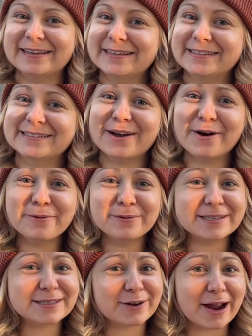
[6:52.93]
is
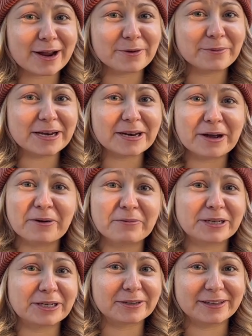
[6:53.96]
always crack a window
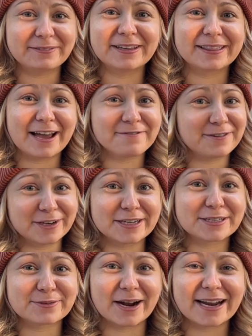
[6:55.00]
when you're leaving that
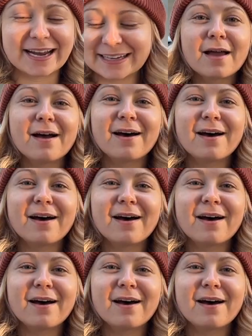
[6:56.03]
furnace running.